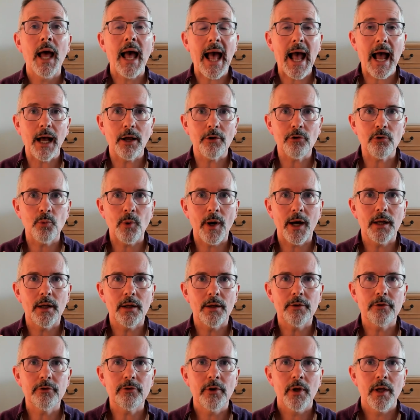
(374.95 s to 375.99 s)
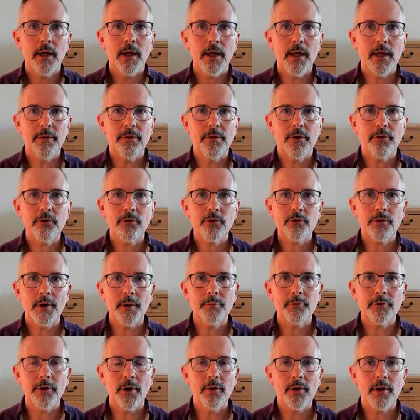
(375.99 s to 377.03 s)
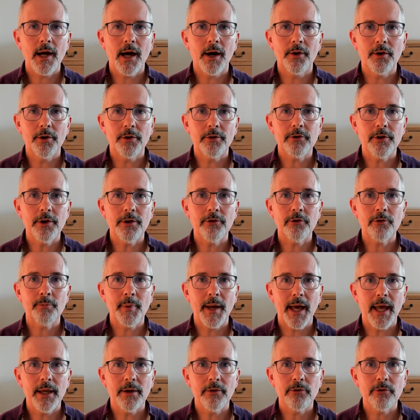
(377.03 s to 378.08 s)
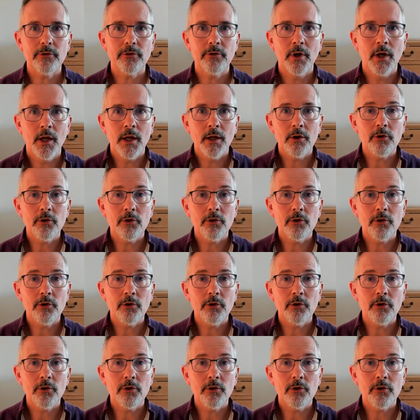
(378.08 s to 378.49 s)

as well as in this cryptocurrency space.